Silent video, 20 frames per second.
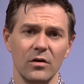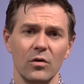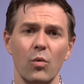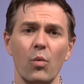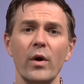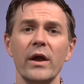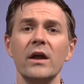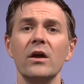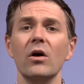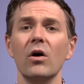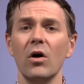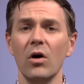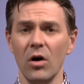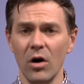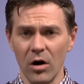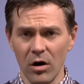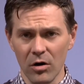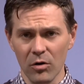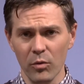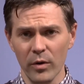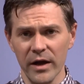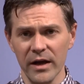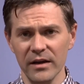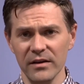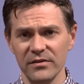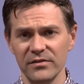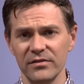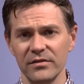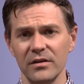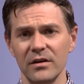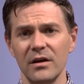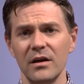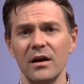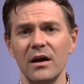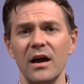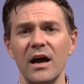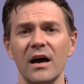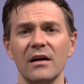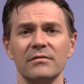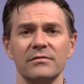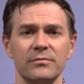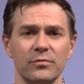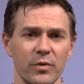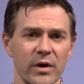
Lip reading: we always have